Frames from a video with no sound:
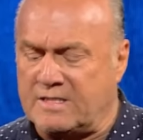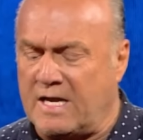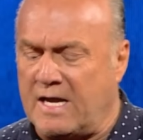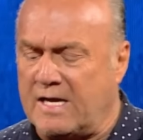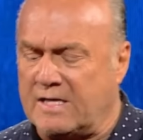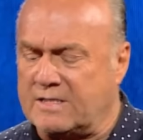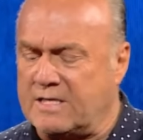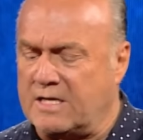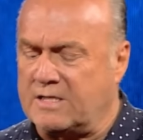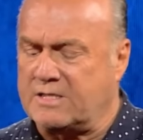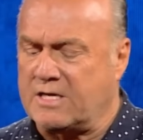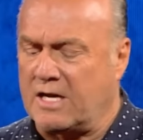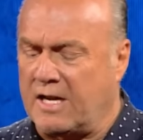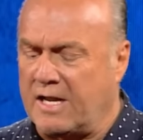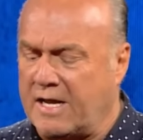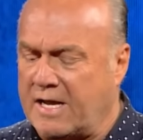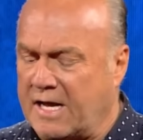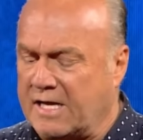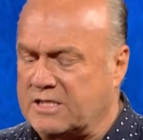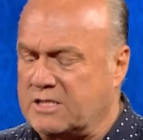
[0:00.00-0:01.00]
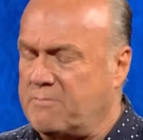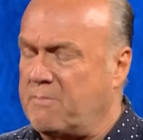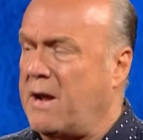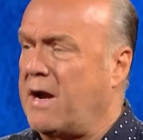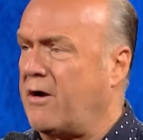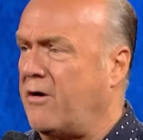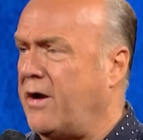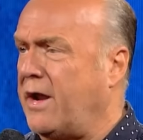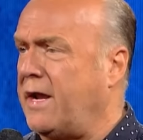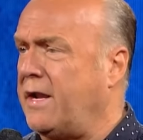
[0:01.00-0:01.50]
is until he gets
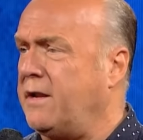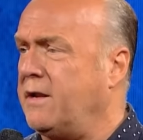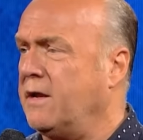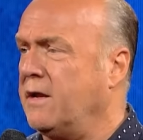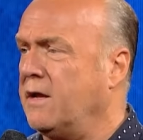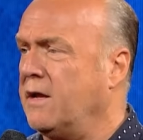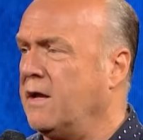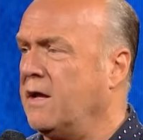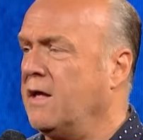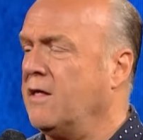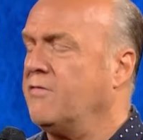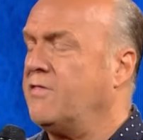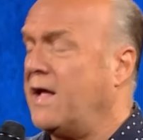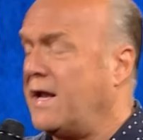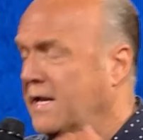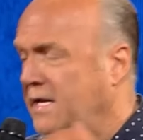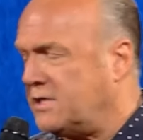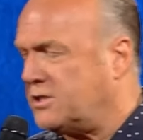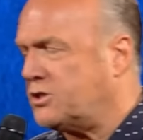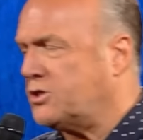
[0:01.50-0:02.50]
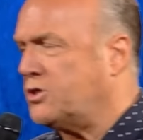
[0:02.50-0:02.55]
married, then it's